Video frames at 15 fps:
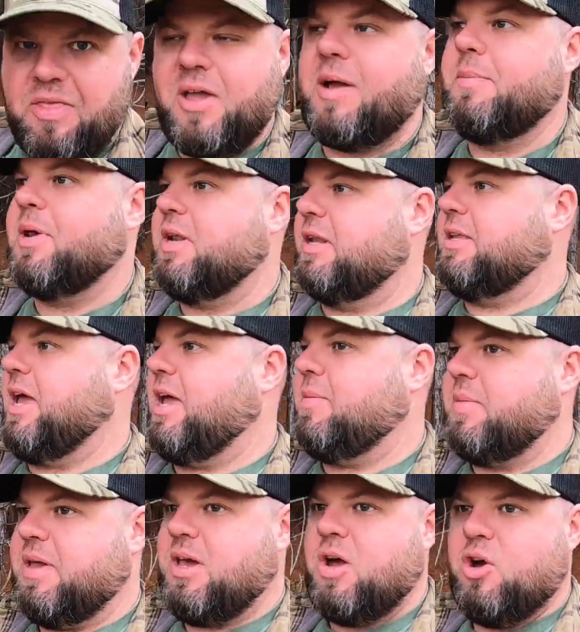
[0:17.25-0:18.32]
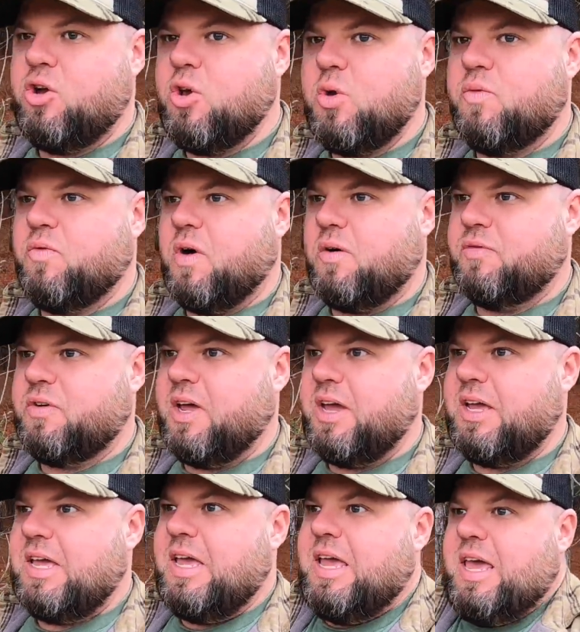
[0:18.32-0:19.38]
I think I'm gonna take me a goof off
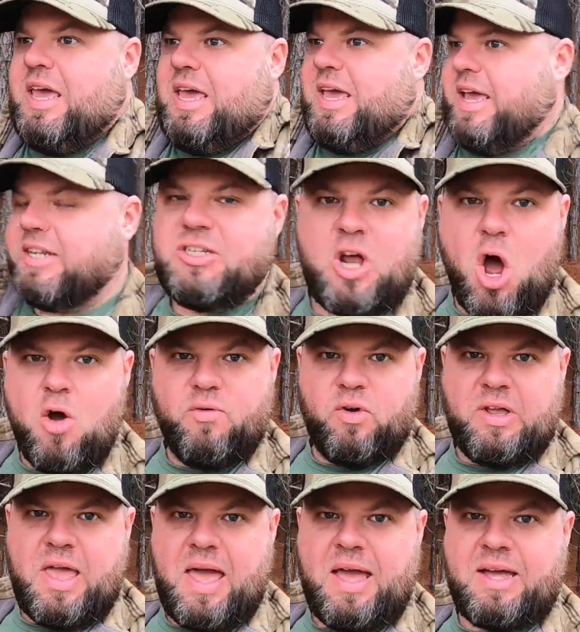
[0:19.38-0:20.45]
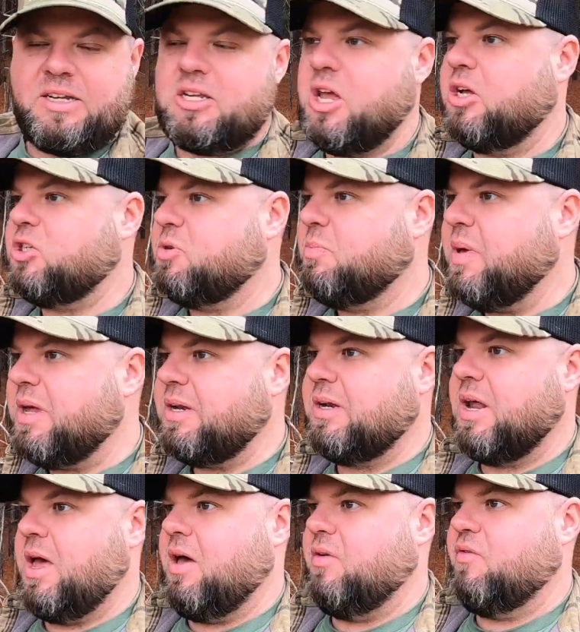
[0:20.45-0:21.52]
day. It's overcast,
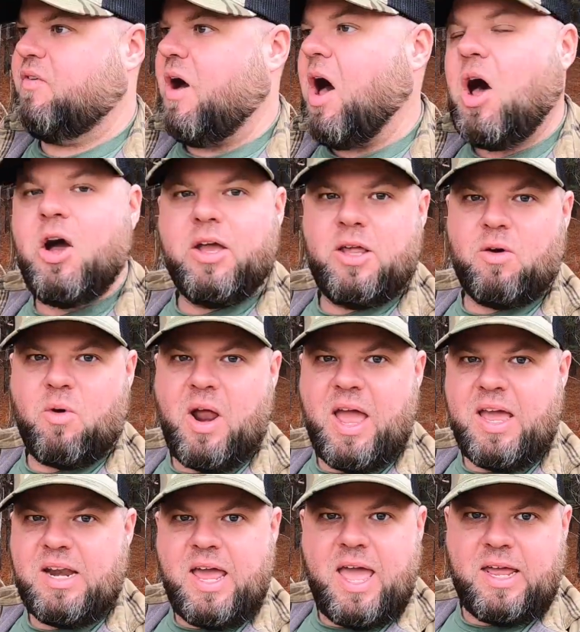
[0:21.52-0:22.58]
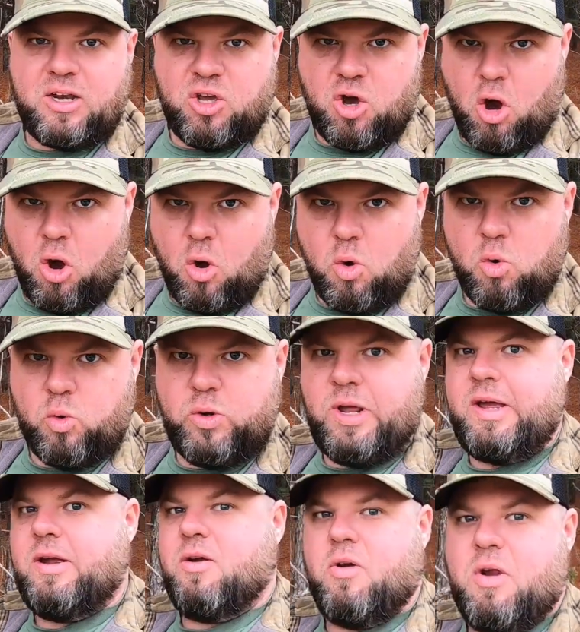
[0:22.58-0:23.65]
spitting, fog and rain and cold
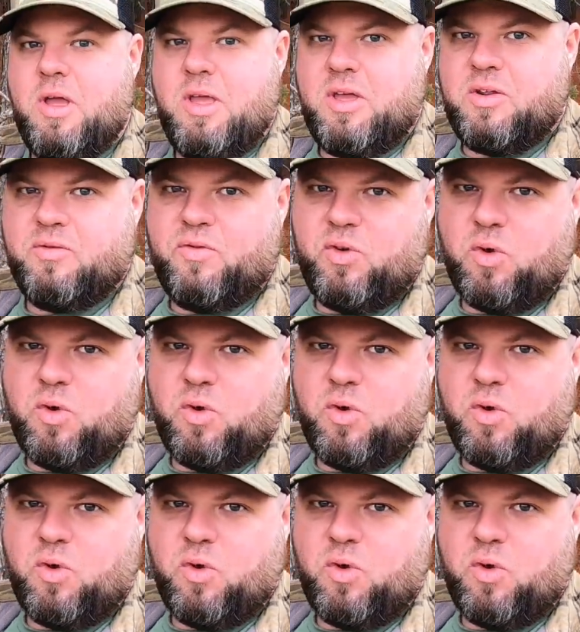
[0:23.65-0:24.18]
here in